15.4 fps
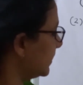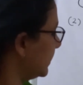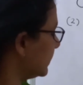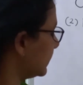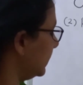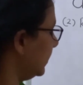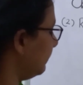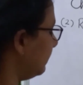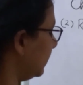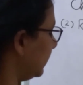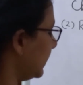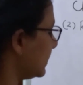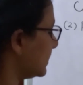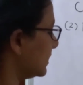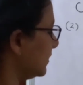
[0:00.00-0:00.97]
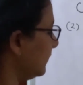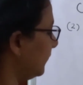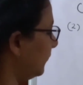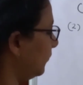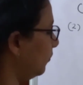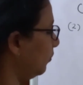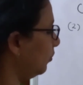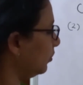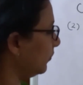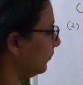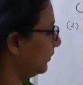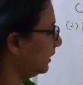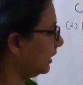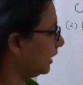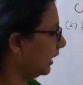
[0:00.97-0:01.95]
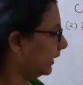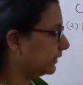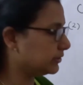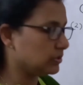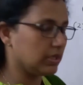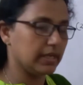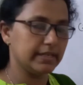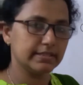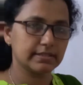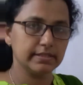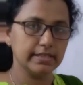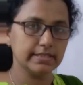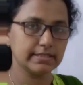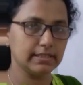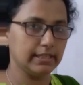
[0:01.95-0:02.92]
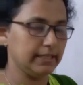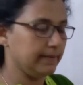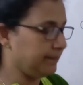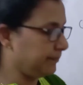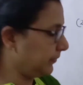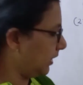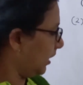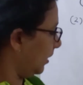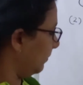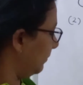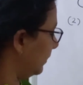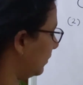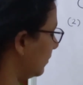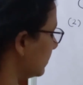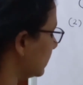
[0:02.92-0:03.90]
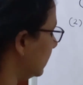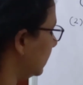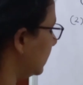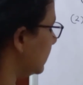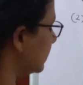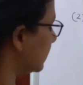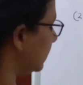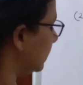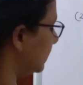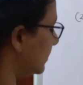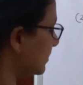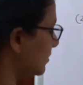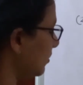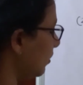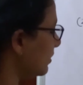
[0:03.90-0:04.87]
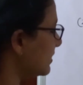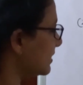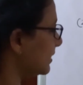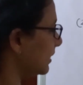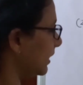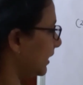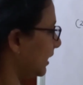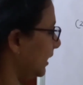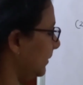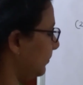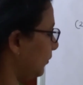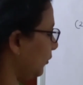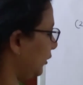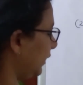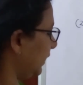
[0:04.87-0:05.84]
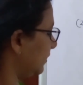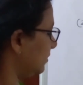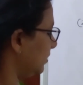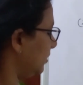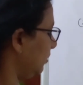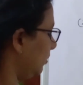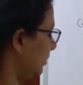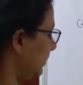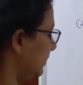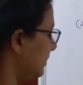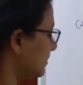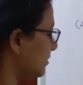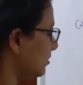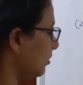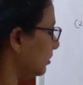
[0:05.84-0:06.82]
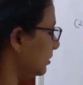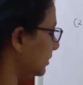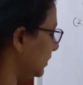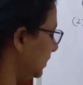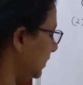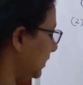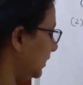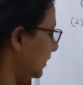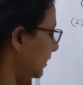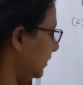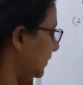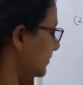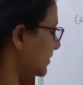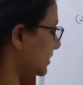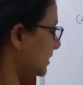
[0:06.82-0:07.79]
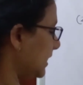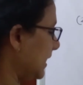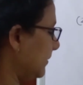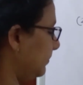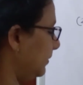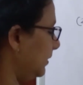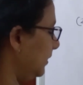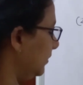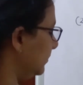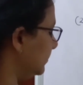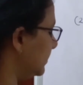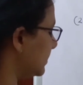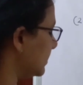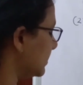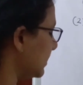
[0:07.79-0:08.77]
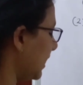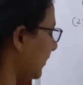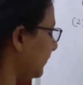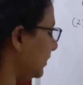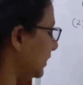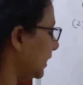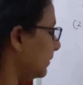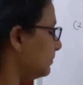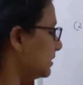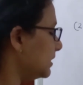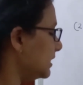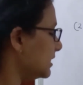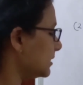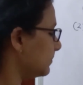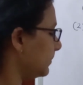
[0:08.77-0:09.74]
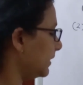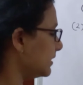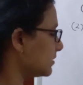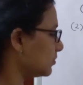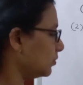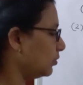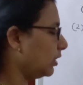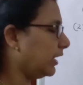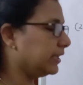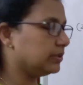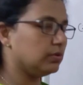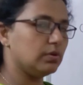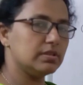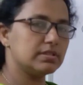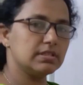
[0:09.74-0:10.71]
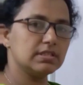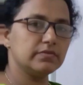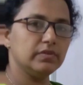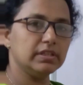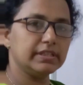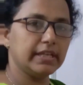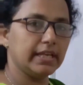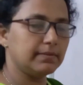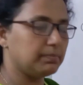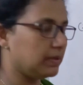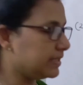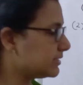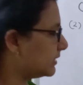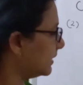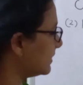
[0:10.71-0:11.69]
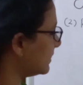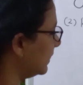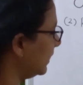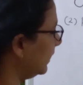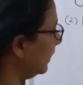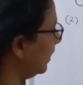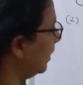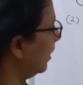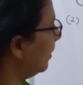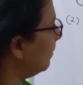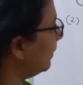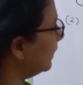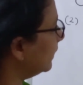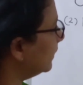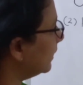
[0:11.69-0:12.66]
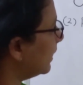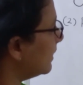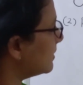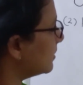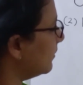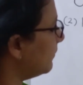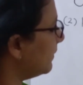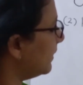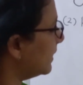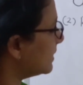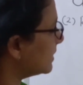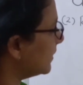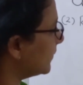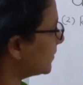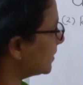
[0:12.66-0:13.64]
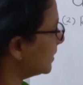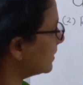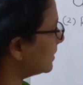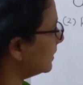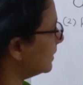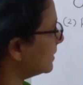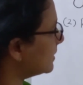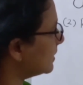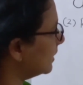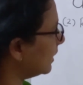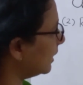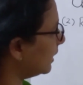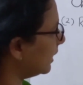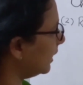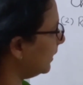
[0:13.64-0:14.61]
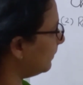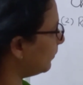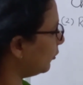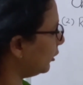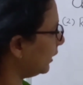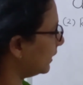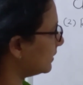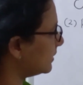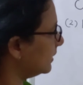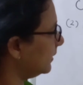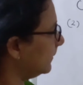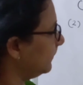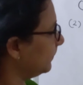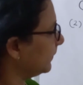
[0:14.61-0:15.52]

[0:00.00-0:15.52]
easily, but SF4 will hydrolyze easily because it is not sterically protected, or it is not stable. This is having empty space, so hydrolysis will take place easily. But in the case of SF6, it is sterically protected